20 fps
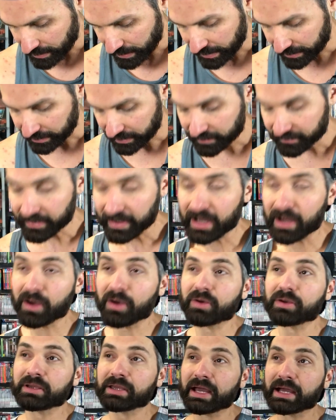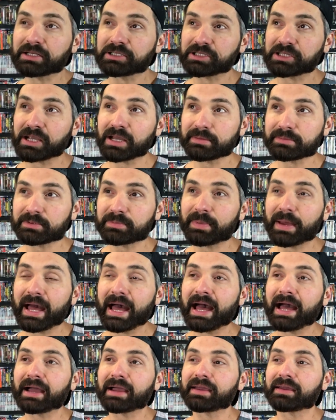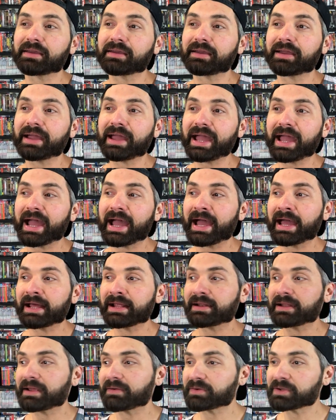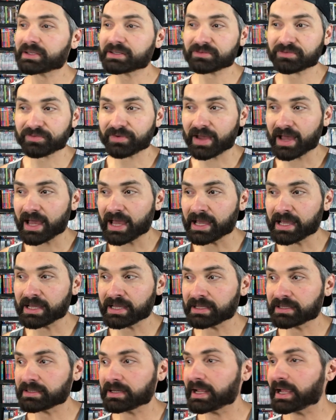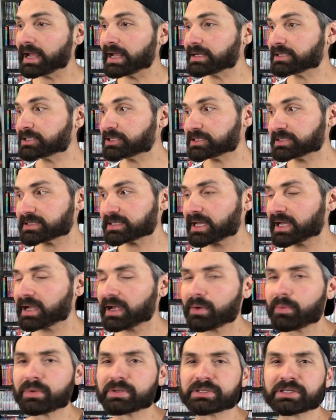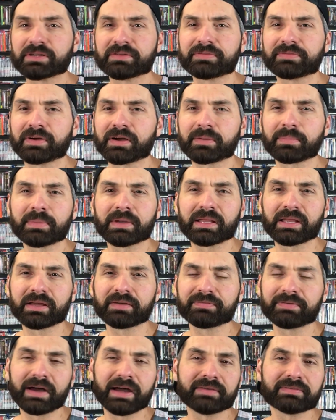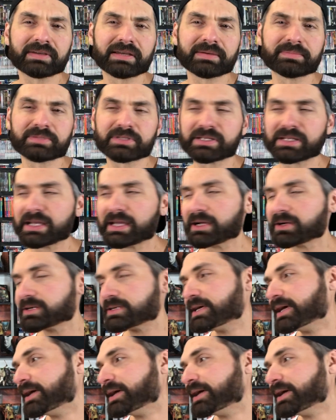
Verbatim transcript: I love how, yeah, she comes back and everything's fine. And she's like, I want you to fuck me like five times a day or